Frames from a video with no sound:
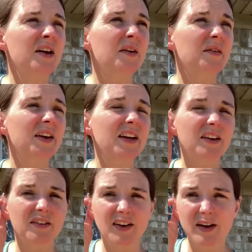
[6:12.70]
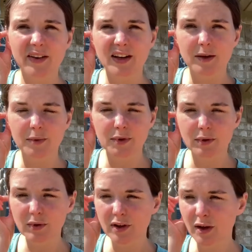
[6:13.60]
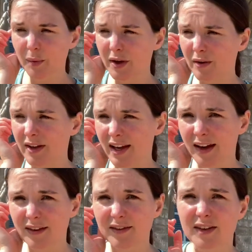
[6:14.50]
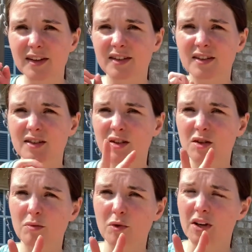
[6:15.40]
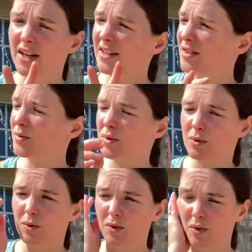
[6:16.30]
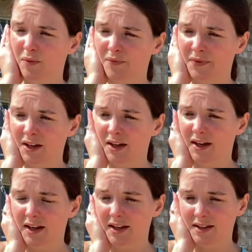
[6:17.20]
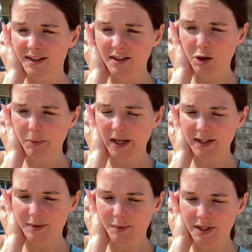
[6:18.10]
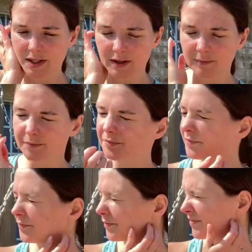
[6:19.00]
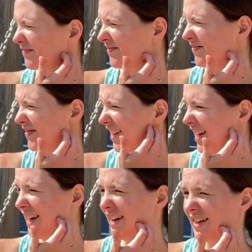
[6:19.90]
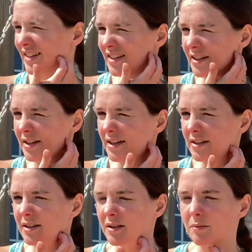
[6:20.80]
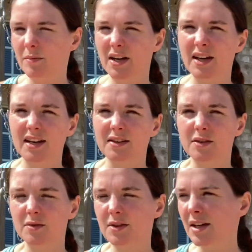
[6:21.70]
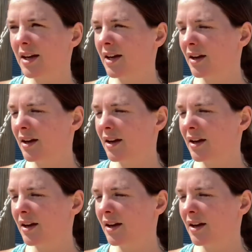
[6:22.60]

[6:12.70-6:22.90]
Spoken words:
we are wrapping up school, y'all. We only have 2 more days of school, and this whole past week and the next Monday and Tuesday